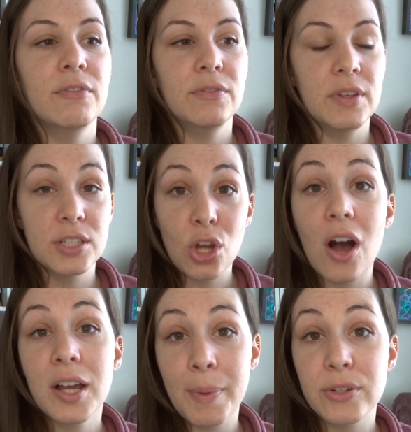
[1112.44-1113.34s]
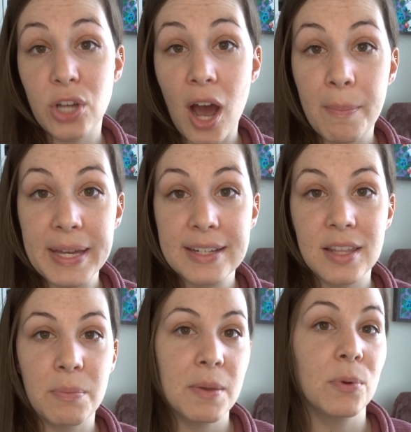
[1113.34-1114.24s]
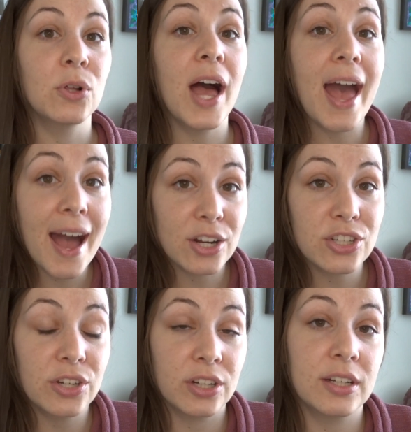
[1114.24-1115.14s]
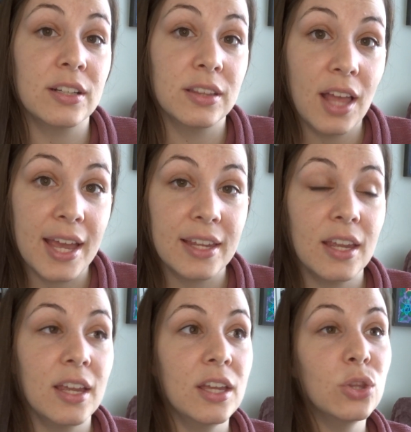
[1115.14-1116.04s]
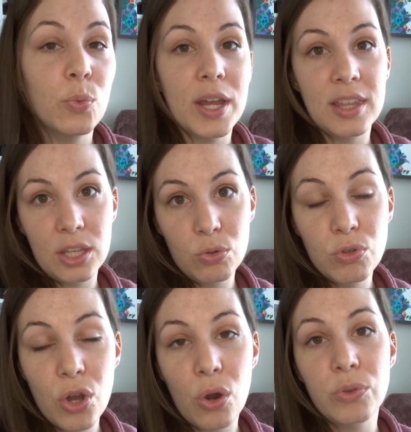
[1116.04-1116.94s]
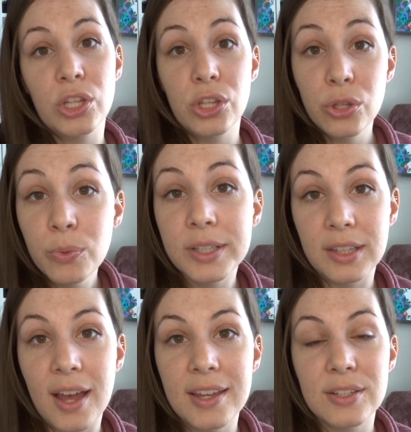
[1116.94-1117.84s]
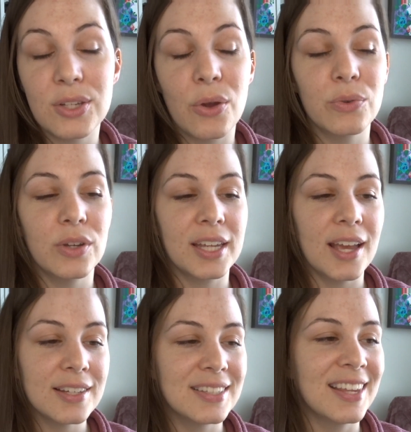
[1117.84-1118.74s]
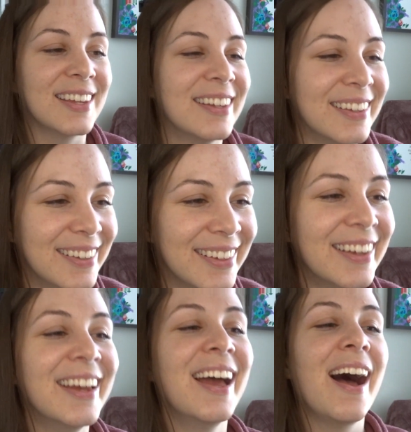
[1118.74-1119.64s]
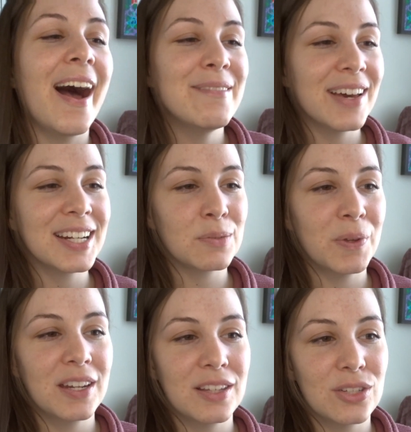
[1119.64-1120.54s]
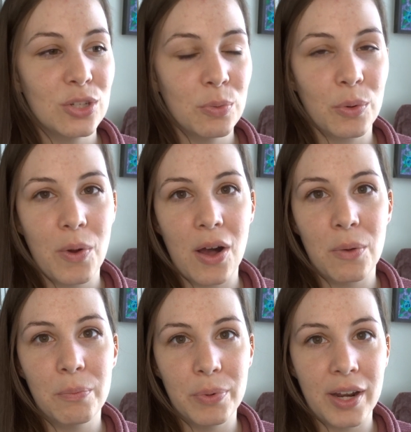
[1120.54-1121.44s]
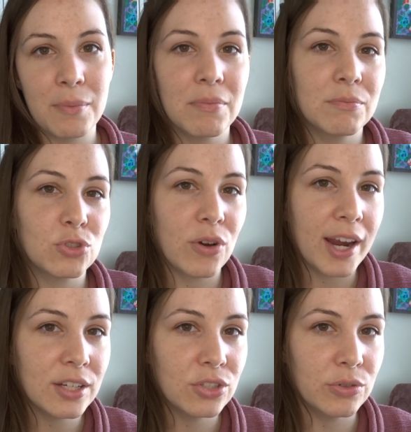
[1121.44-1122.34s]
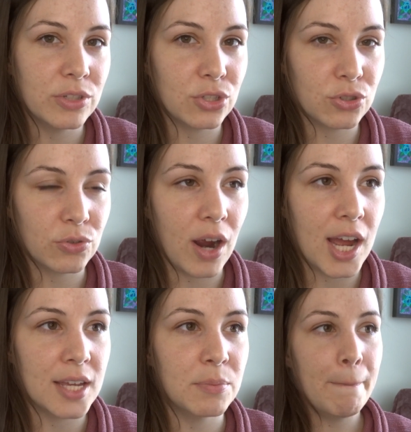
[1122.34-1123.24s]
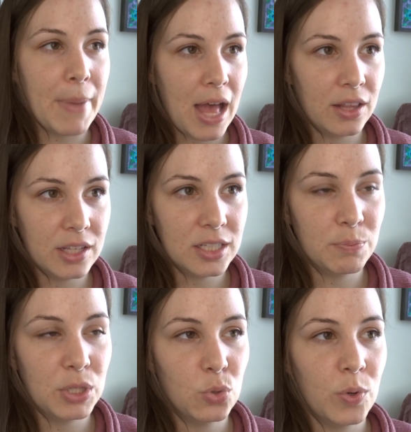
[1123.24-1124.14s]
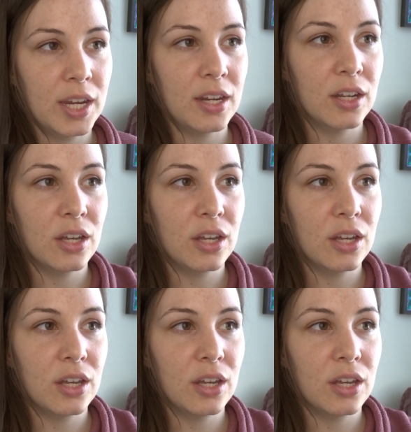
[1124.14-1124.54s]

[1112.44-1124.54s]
and talk about topics that people actually are gonna like in the way that you know that you would like. So I guess I'm not explaining this super well, but I'm trying to describe balance between